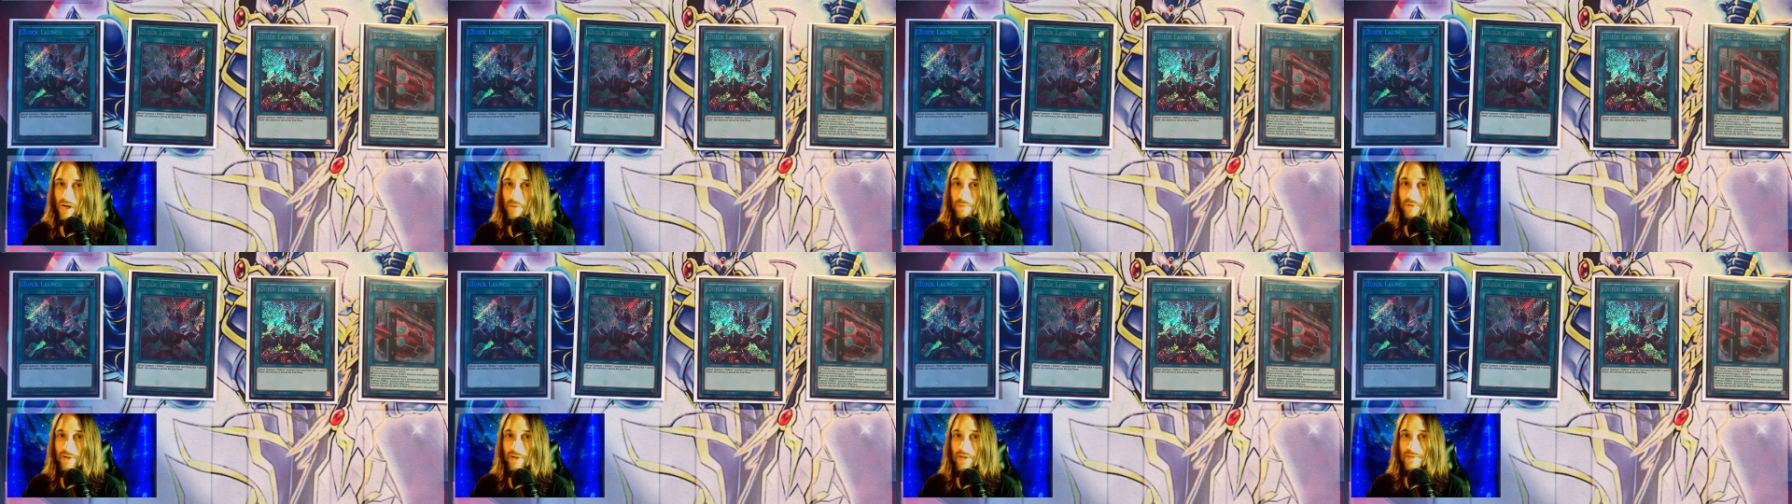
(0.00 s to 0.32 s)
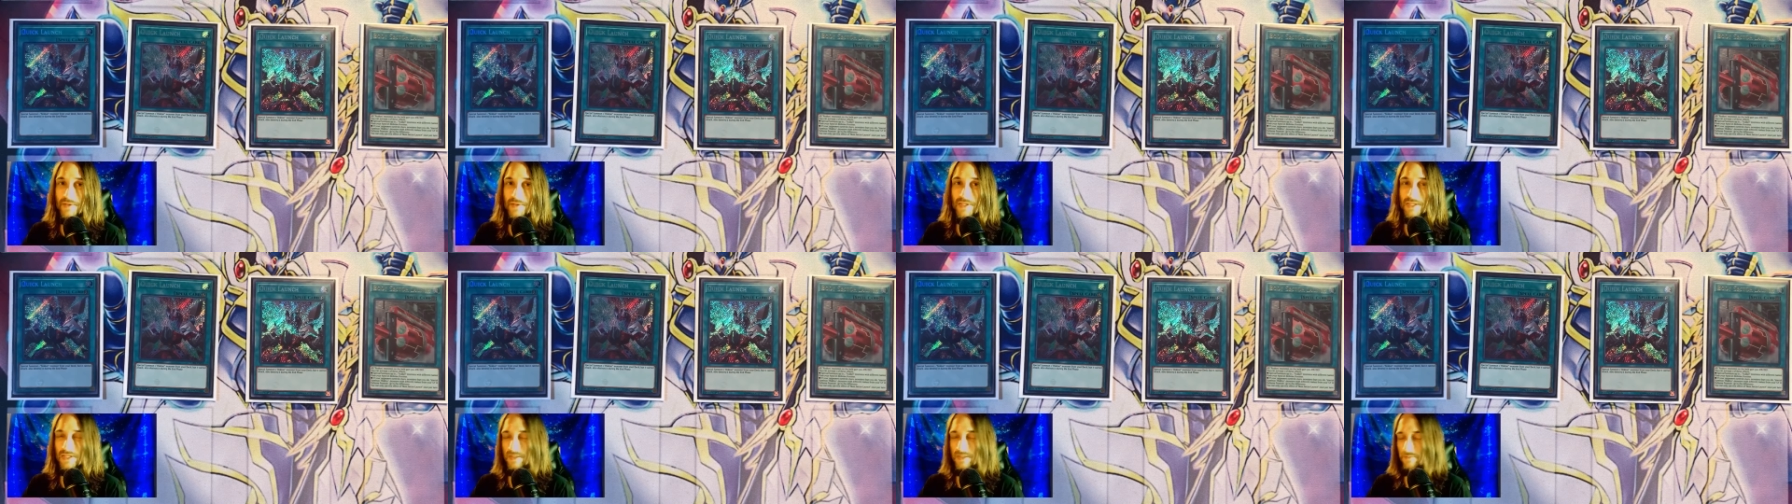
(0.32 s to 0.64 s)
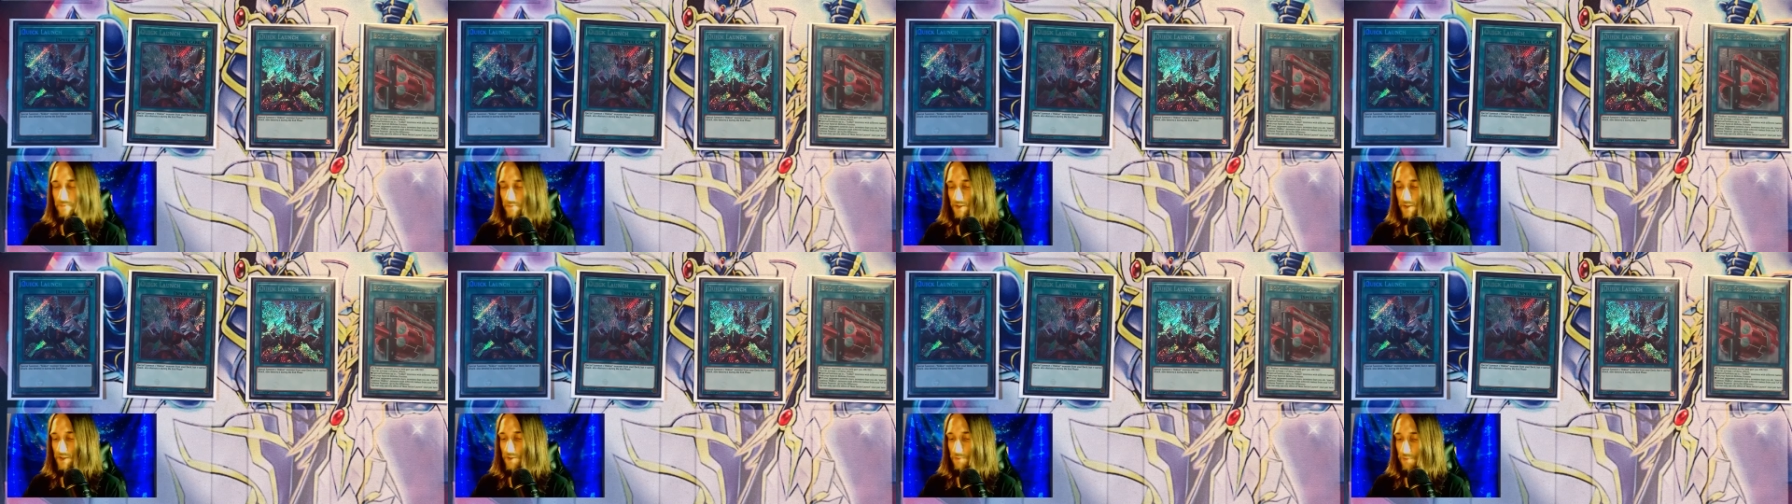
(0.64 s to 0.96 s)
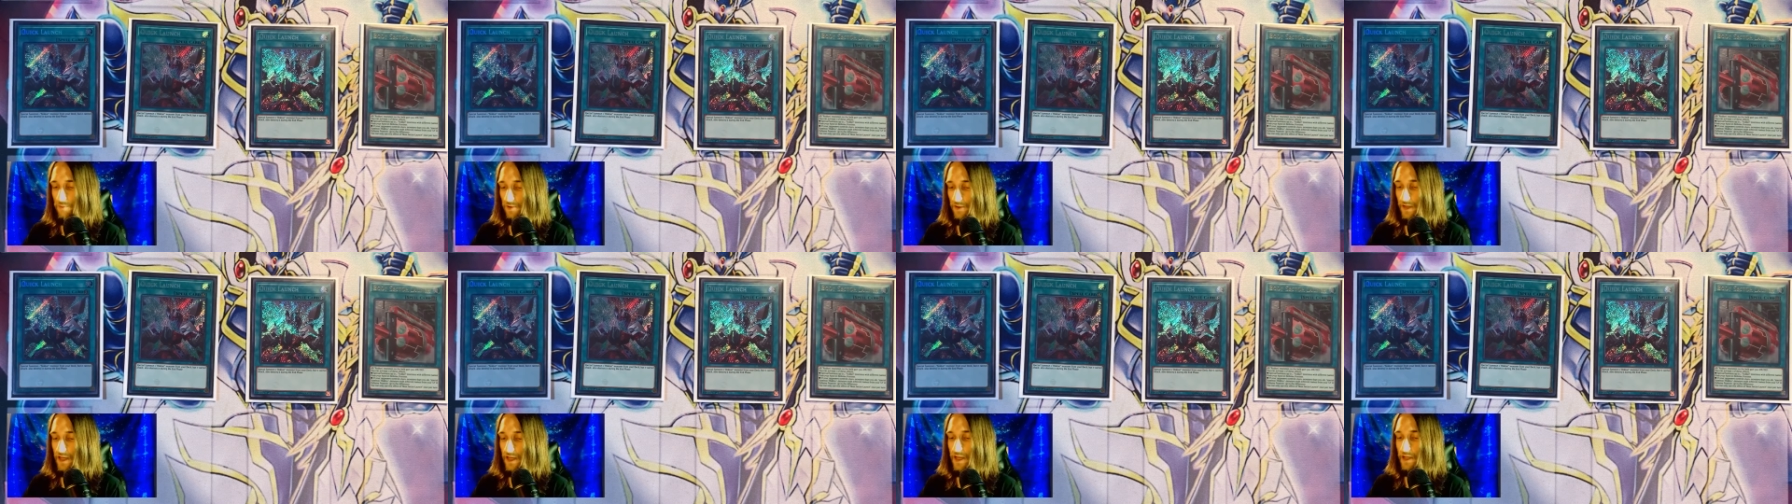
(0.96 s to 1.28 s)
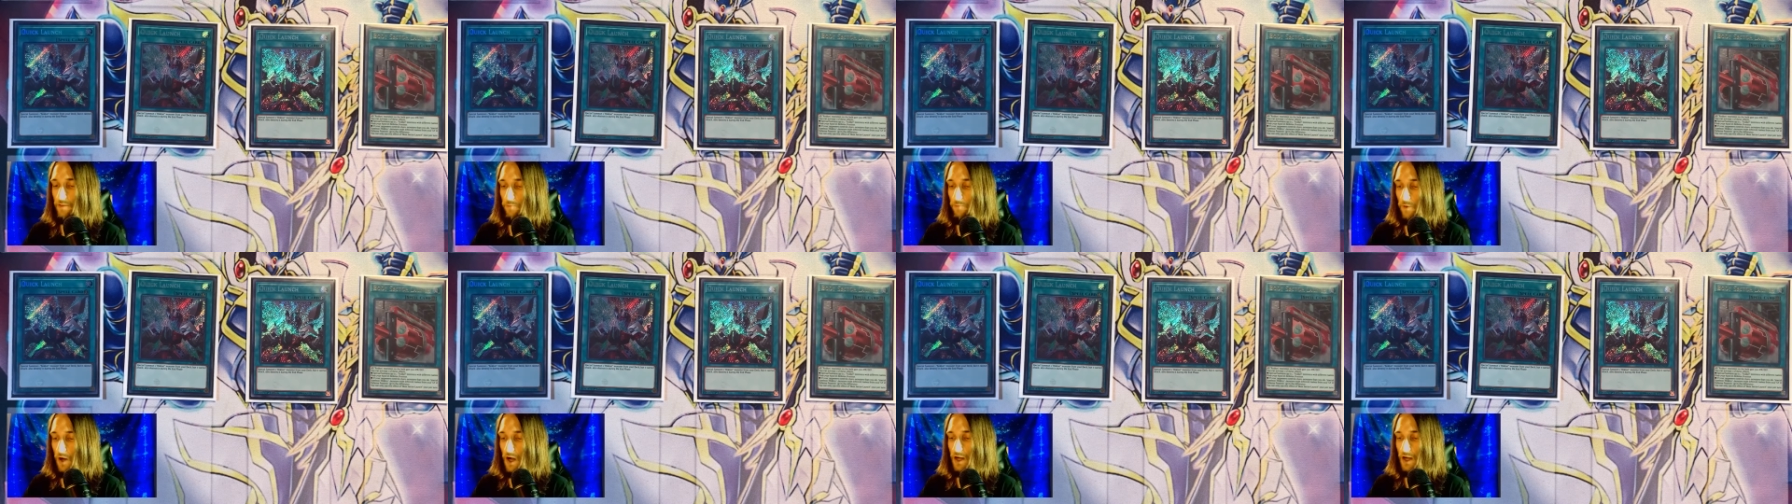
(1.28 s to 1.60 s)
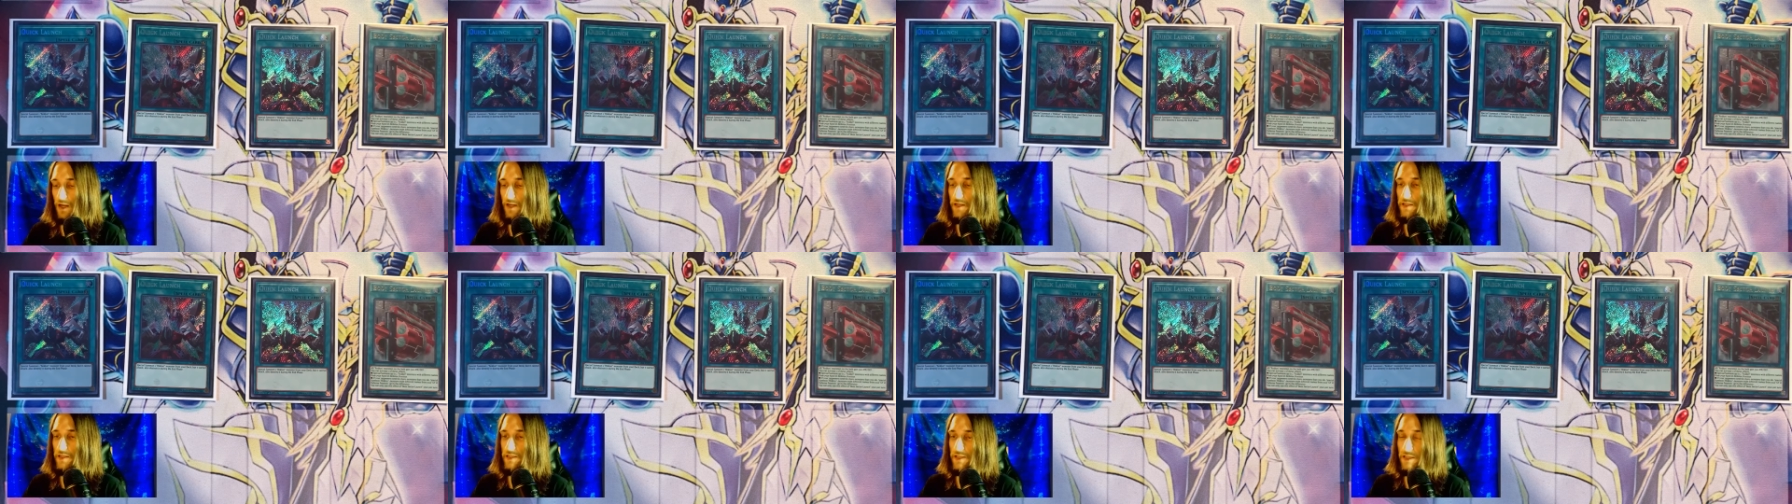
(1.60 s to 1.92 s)
to play this when you're playing
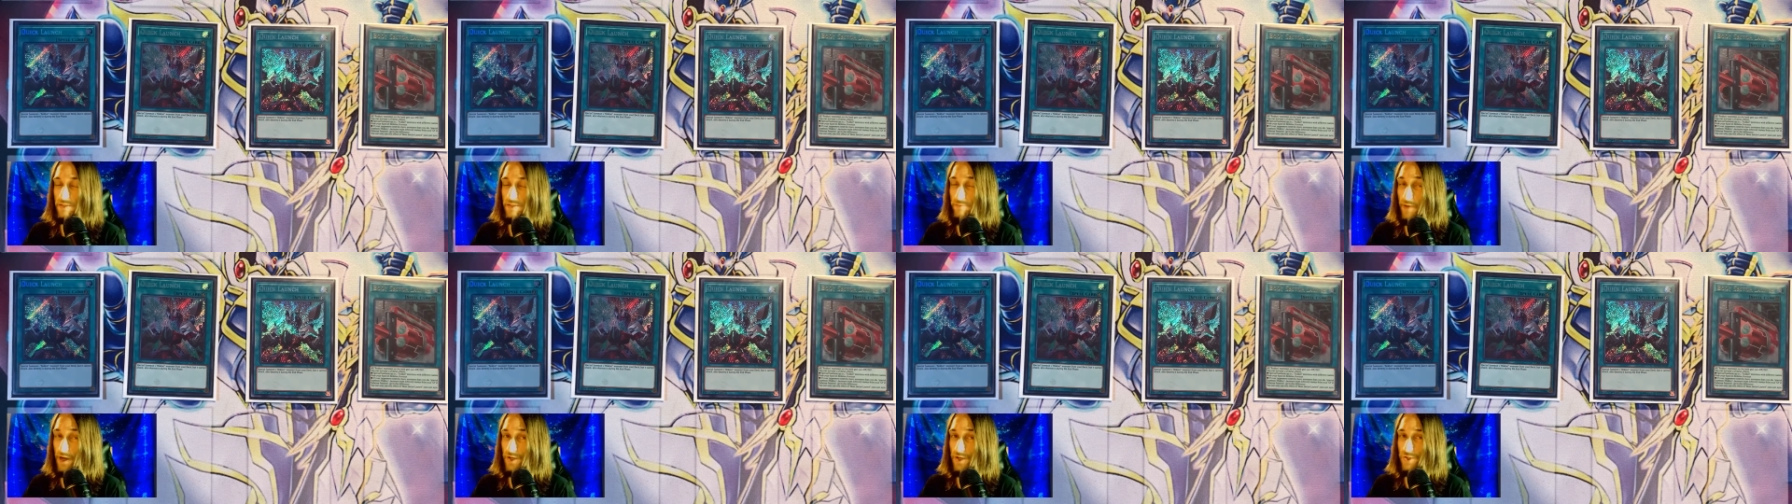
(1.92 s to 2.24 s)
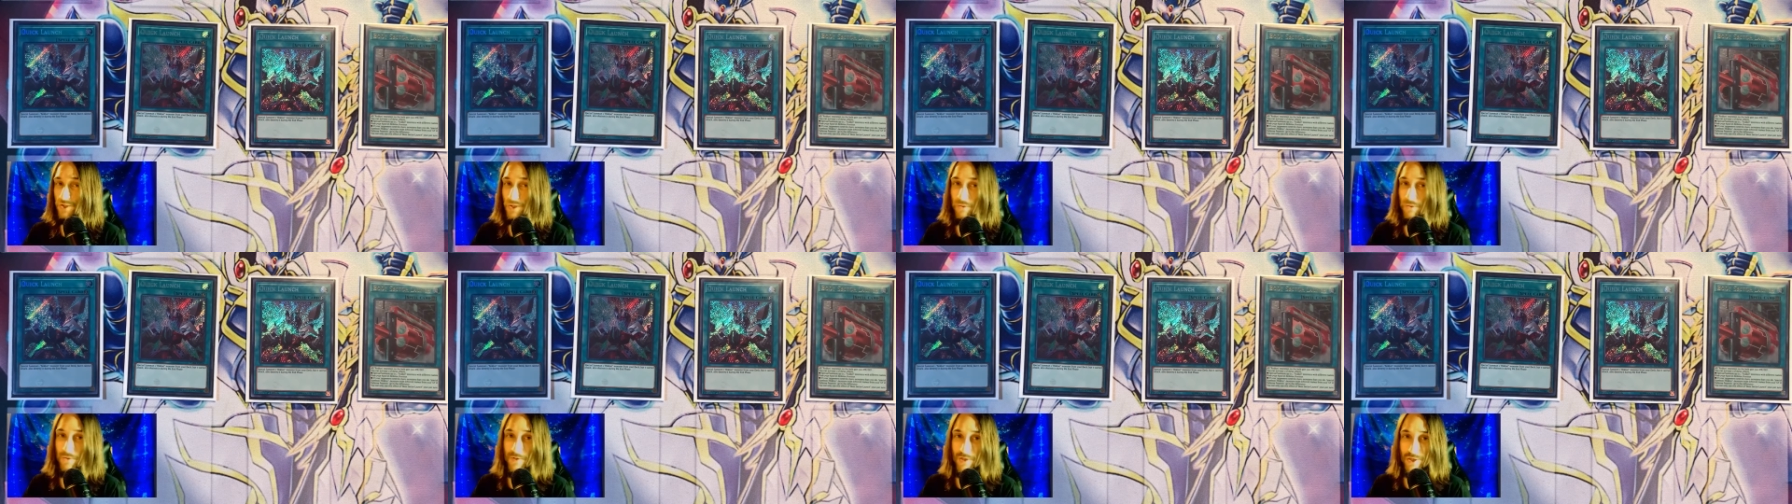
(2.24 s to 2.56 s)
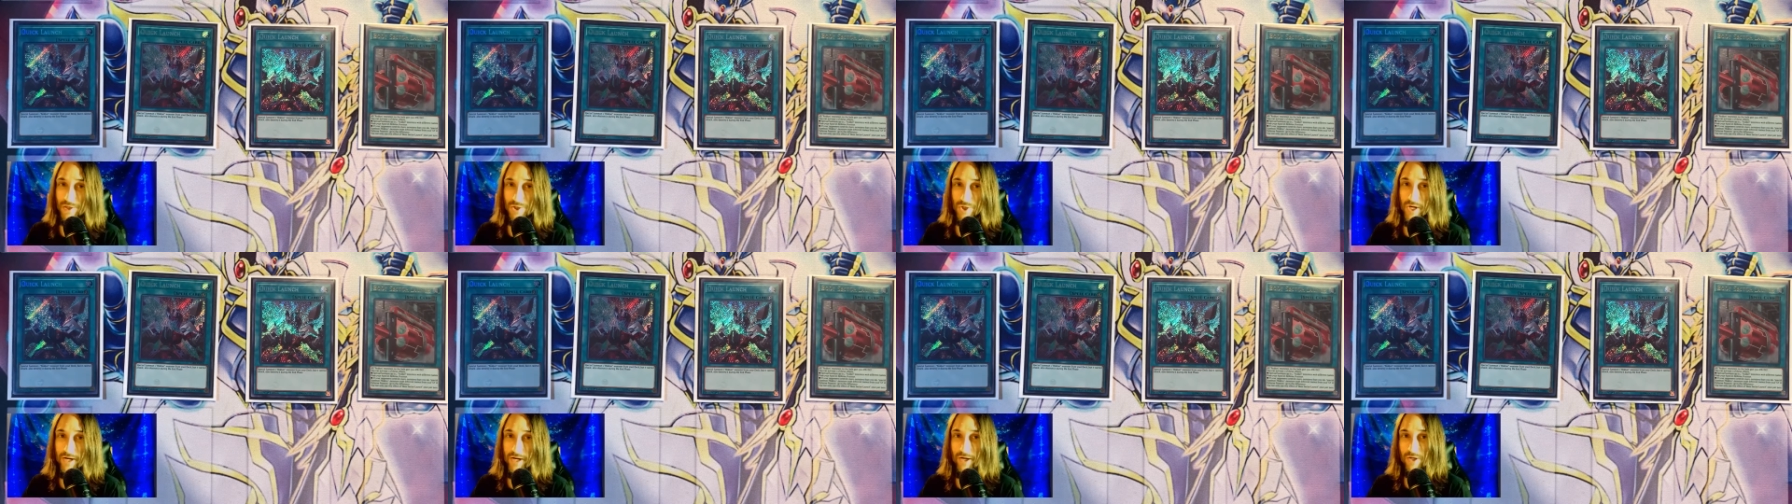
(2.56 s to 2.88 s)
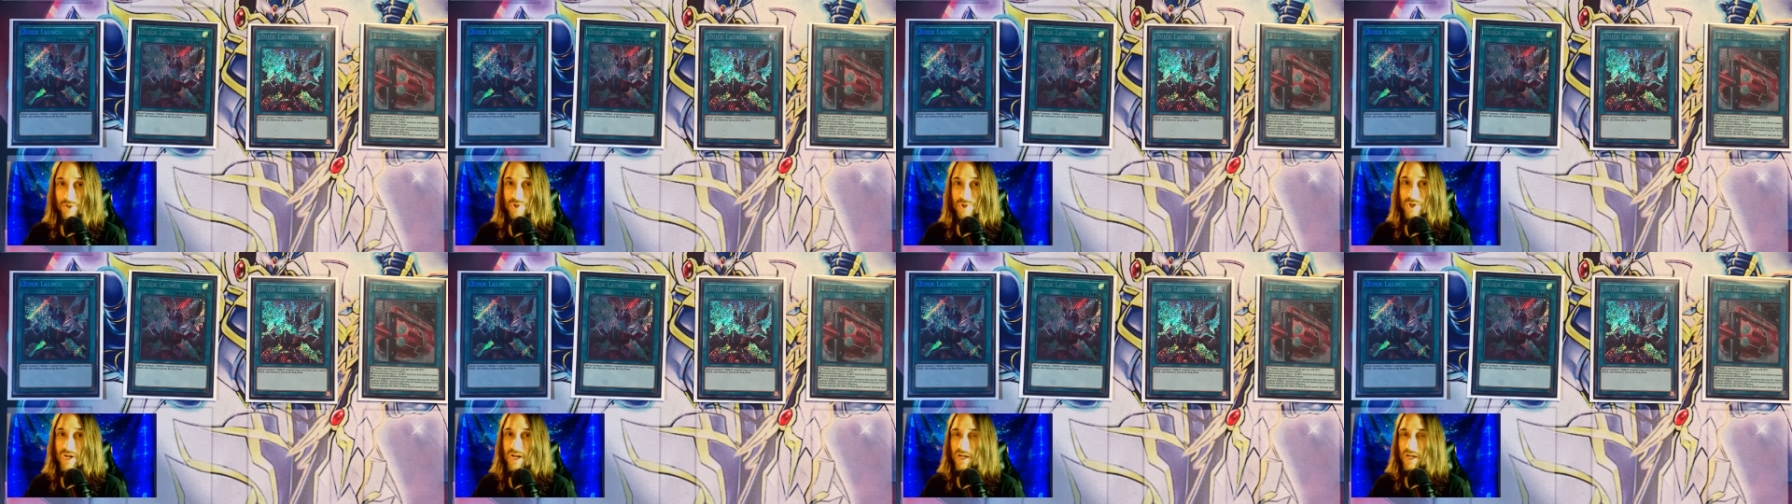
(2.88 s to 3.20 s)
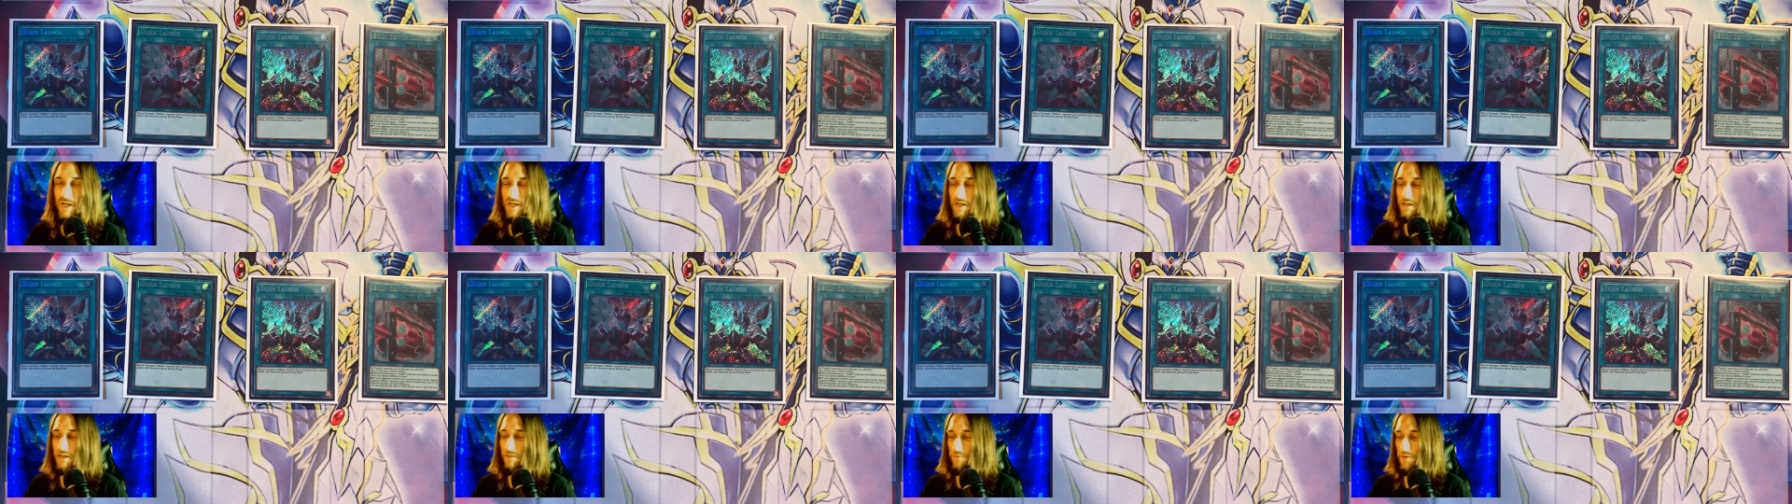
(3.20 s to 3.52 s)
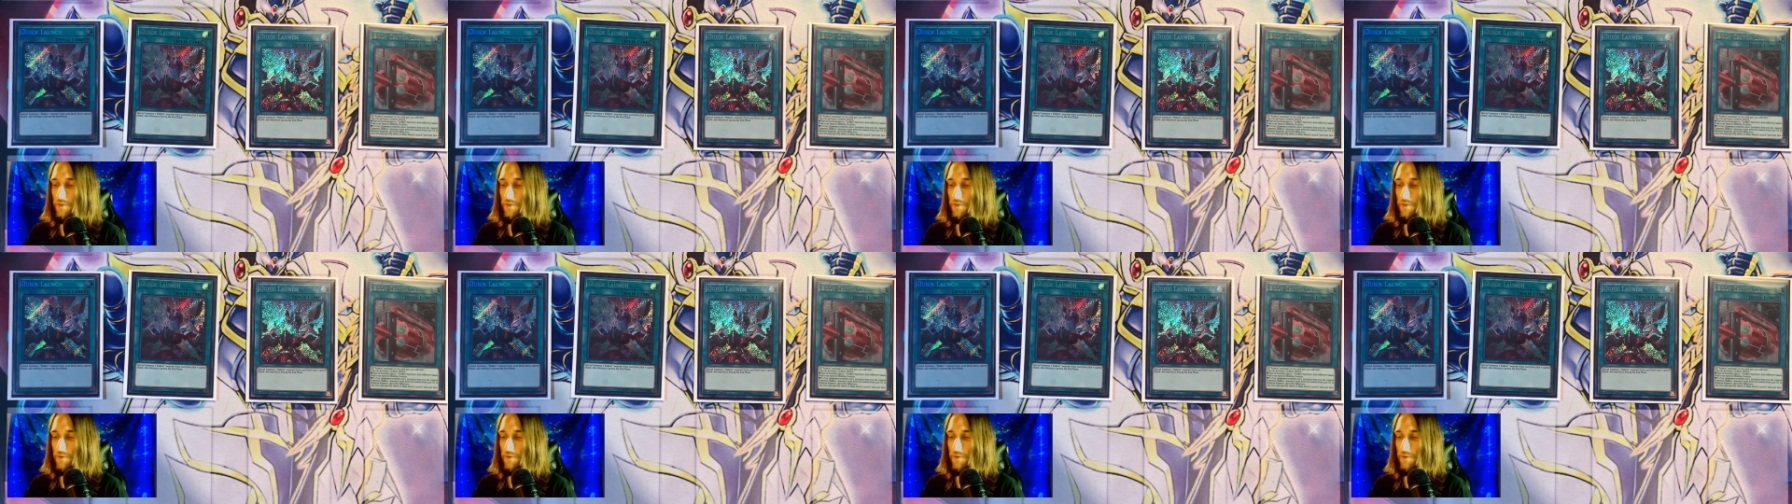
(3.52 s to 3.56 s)
Rockets, especially with a Striker Dragon,